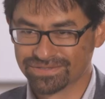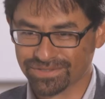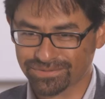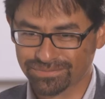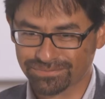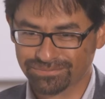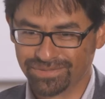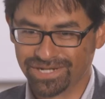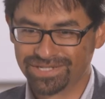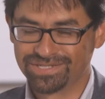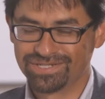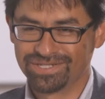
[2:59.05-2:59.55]
So
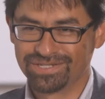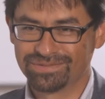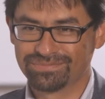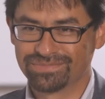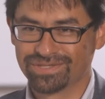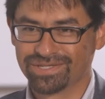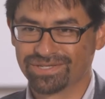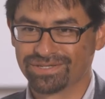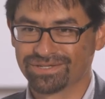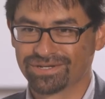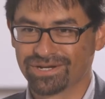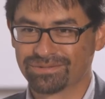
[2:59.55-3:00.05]
my team,
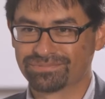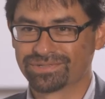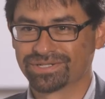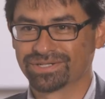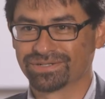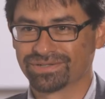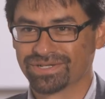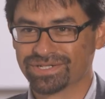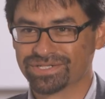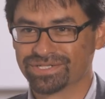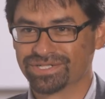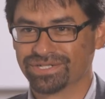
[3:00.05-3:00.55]
the
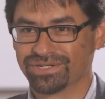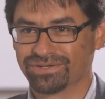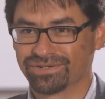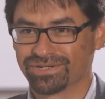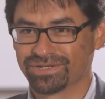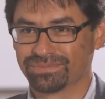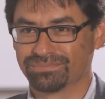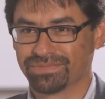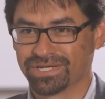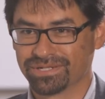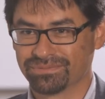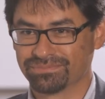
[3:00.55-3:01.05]
Optical Engineering
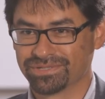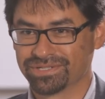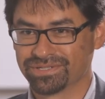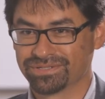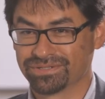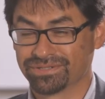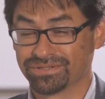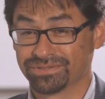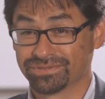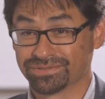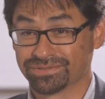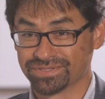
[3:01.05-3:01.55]
and Manometrics
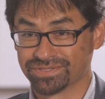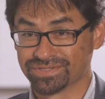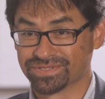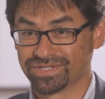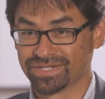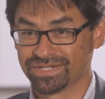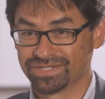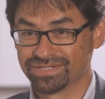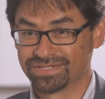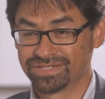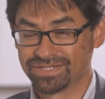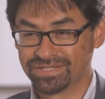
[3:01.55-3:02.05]

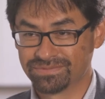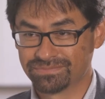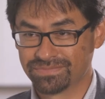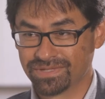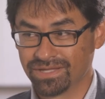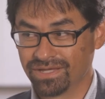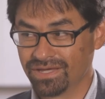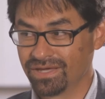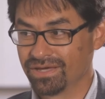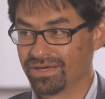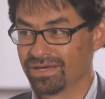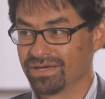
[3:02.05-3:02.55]
design team
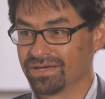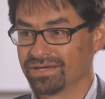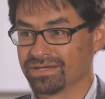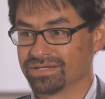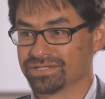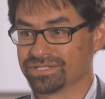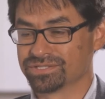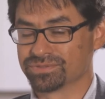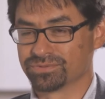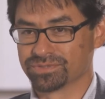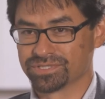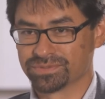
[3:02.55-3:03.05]

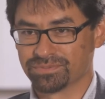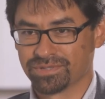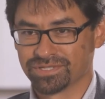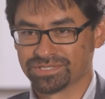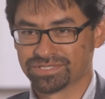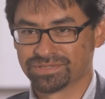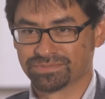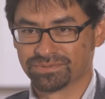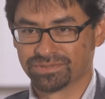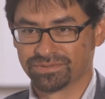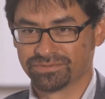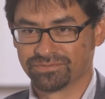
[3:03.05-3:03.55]
is
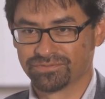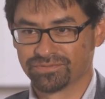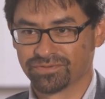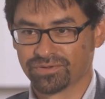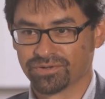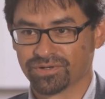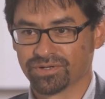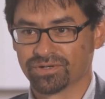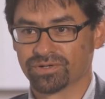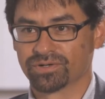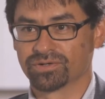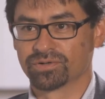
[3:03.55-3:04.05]
responsible
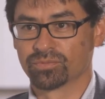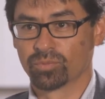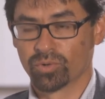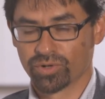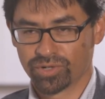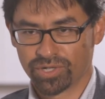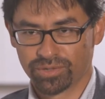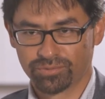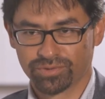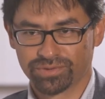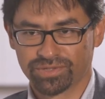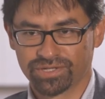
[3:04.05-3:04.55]
for
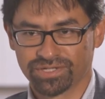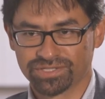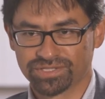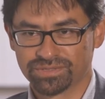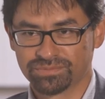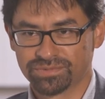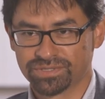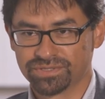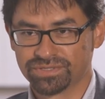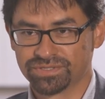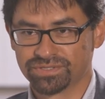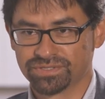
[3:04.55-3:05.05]
working with
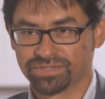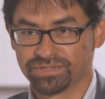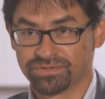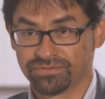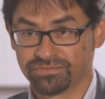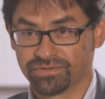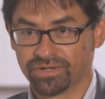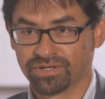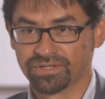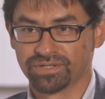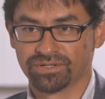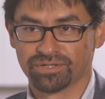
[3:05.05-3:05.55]
customers to
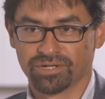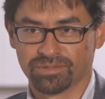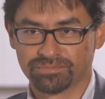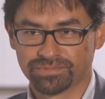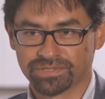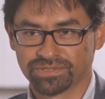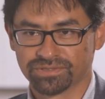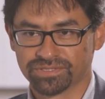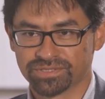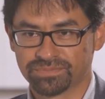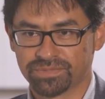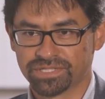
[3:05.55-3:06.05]
define an
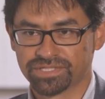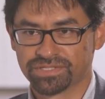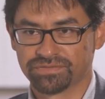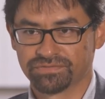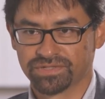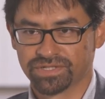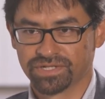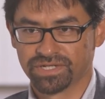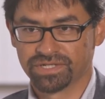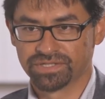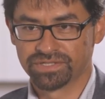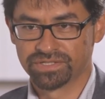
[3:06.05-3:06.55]
optical
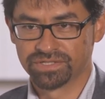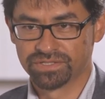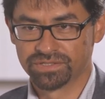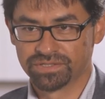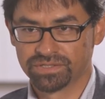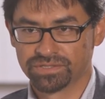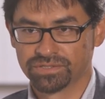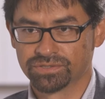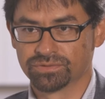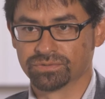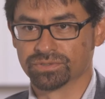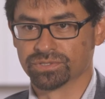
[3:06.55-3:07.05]
specification
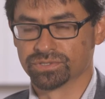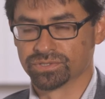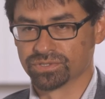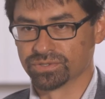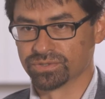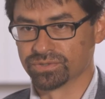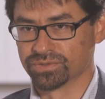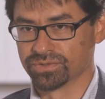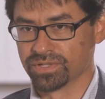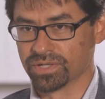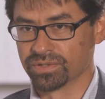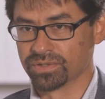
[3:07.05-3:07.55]
to
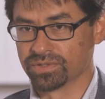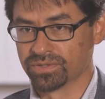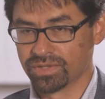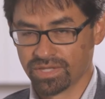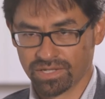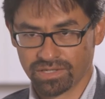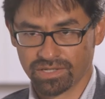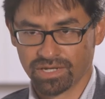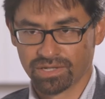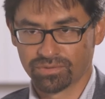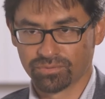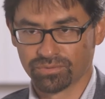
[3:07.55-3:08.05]
ensure that
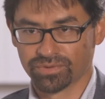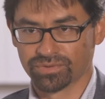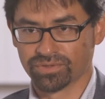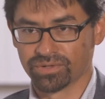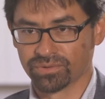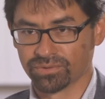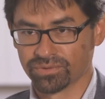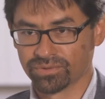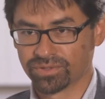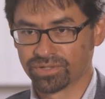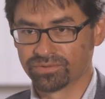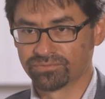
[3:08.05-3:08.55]
they get what
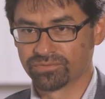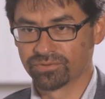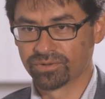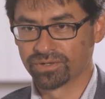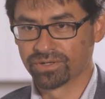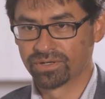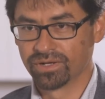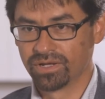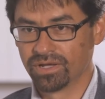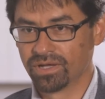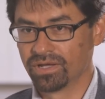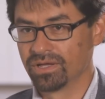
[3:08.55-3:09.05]
they're looking for.
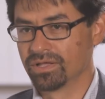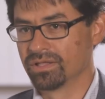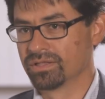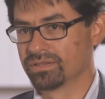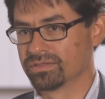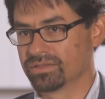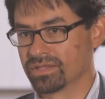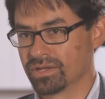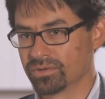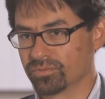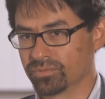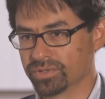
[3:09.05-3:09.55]

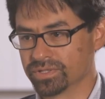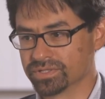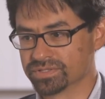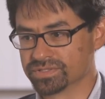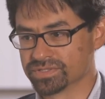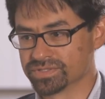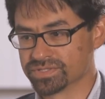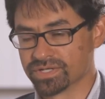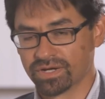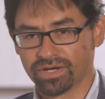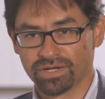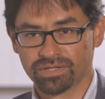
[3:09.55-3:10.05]
Then we
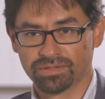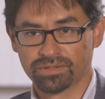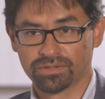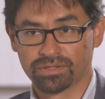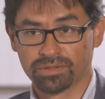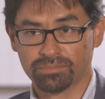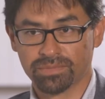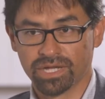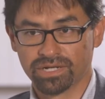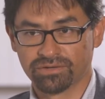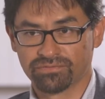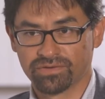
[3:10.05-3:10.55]
design
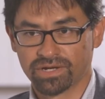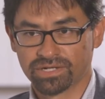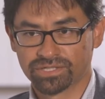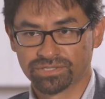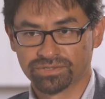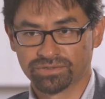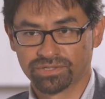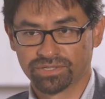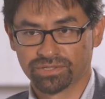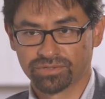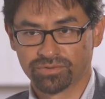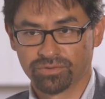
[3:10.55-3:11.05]
the
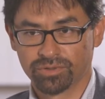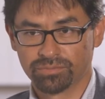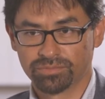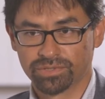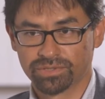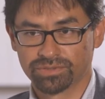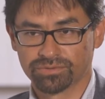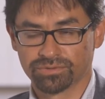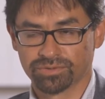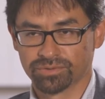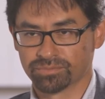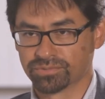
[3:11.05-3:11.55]
manufacturing
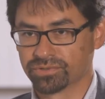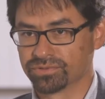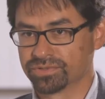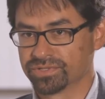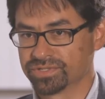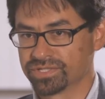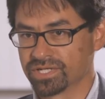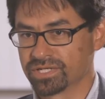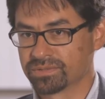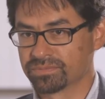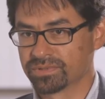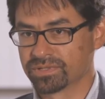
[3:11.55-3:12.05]
equipment or the
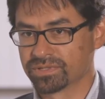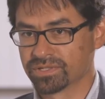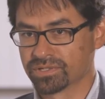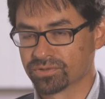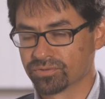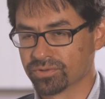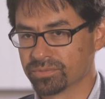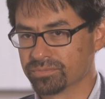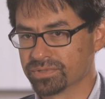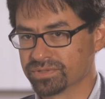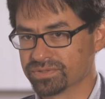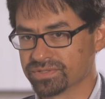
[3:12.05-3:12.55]
prototyping
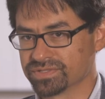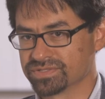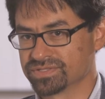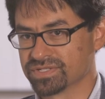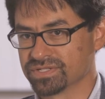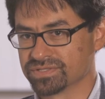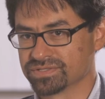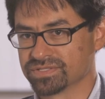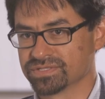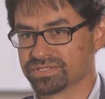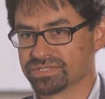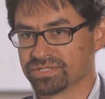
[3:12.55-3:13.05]
equipment that's
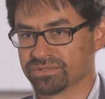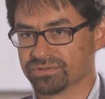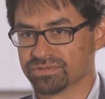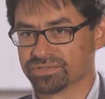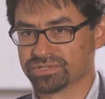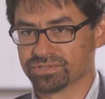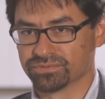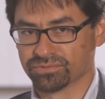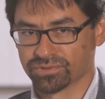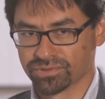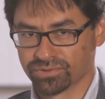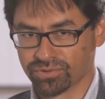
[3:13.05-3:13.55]
necessary
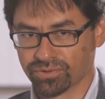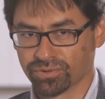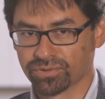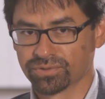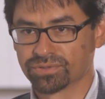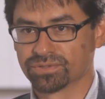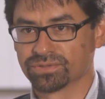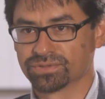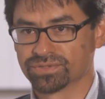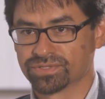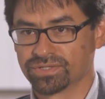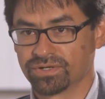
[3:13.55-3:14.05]
to record
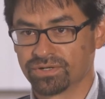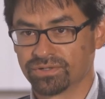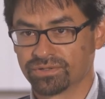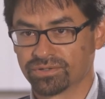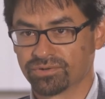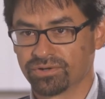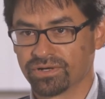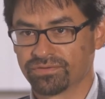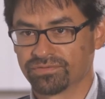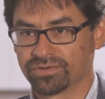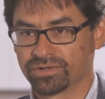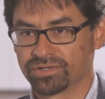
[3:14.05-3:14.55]
those
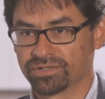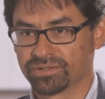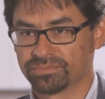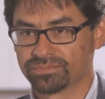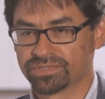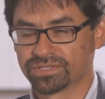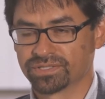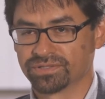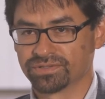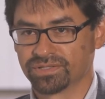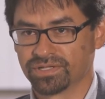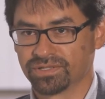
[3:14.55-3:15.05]
holographic
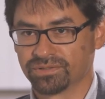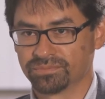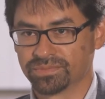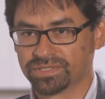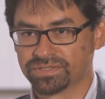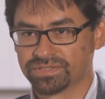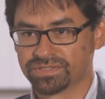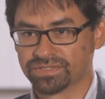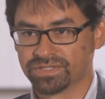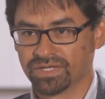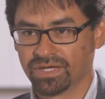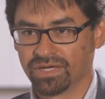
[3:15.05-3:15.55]
optical
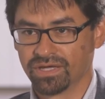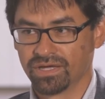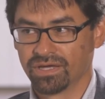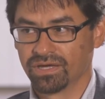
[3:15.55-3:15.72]
elements.